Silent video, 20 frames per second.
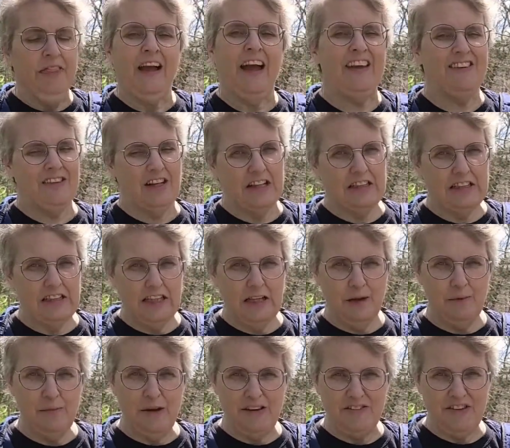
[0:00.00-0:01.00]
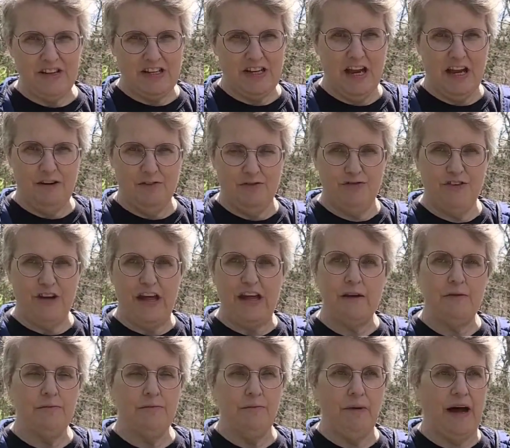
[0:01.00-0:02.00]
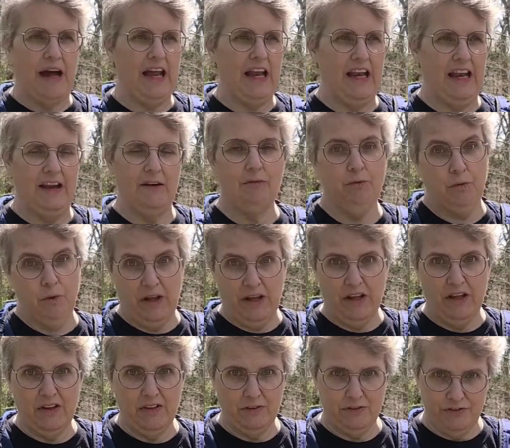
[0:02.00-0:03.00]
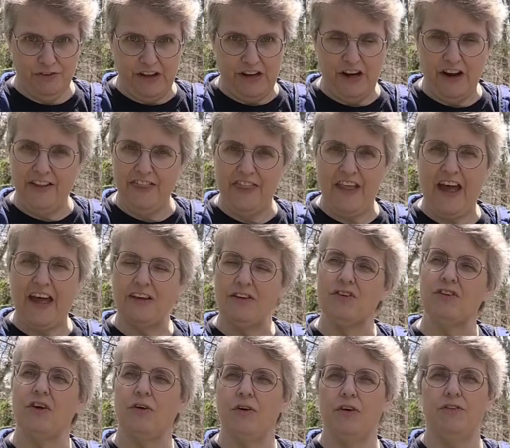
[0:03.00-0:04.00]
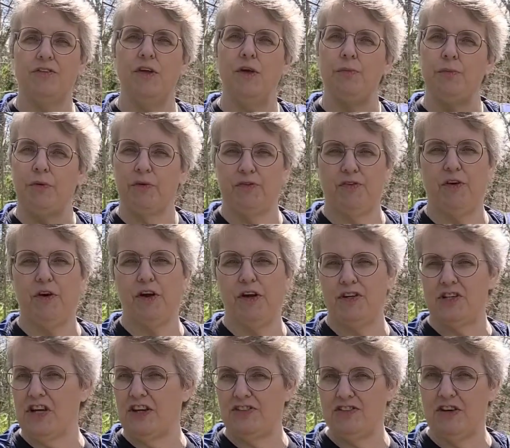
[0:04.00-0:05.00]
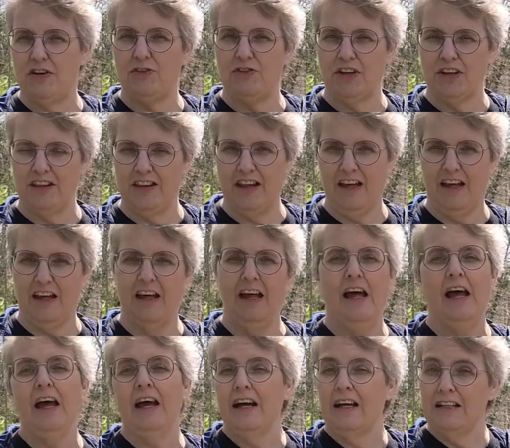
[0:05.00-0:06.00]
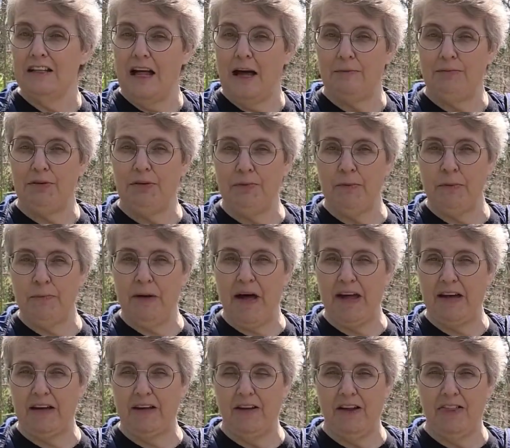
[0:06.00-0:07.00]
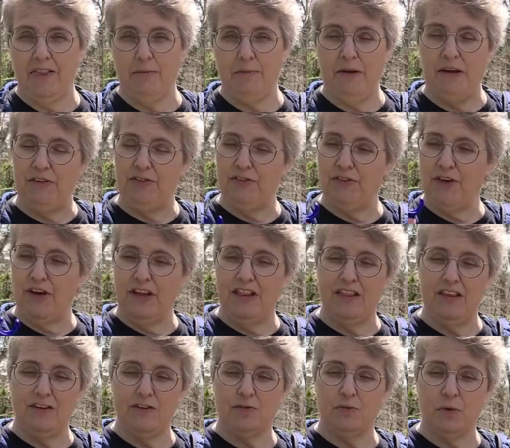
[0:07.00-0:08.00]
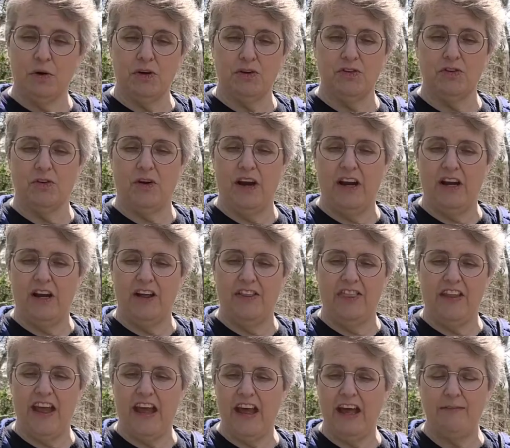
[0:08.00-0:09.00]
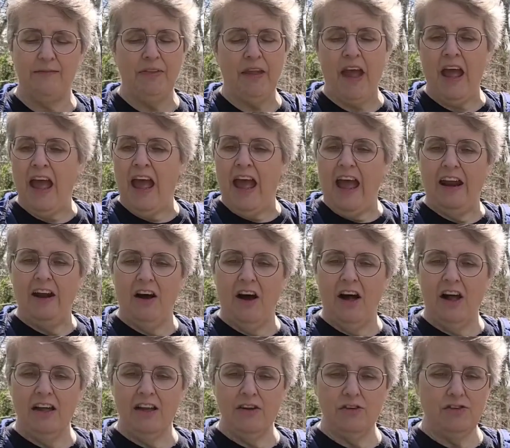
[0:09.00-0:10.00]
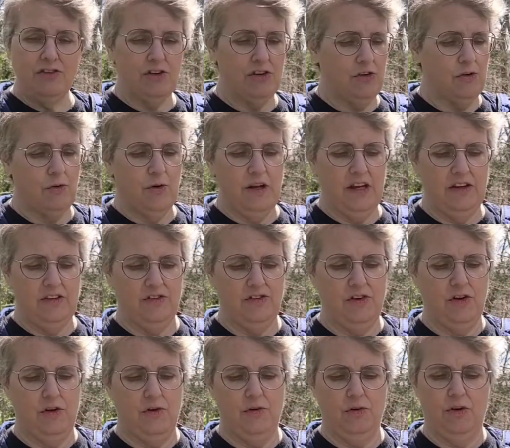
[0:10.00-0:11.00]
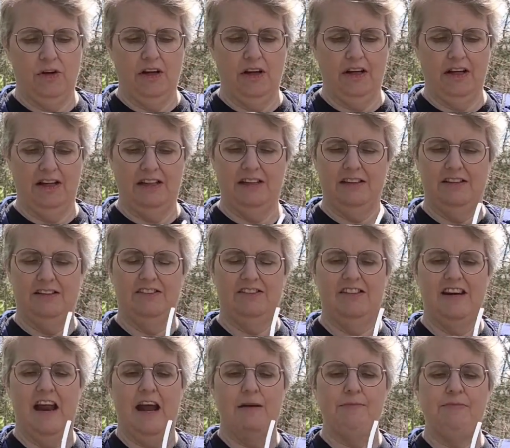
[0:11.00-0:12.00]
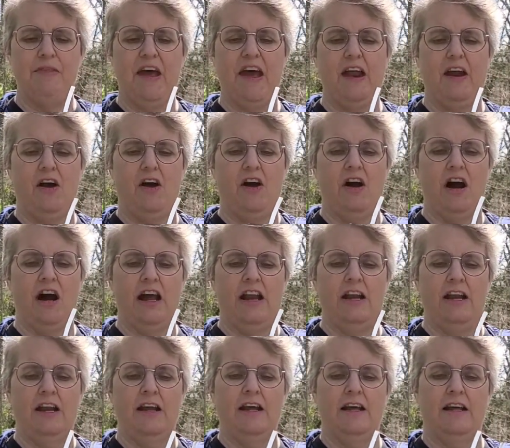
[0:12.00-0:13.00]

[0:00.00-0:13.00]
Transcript: It's a little bit of a tight fit, but it will fit on that. So if you prefer just using the collapsible bottle on the Be-Free, this works great on that. And all you do is you snap that on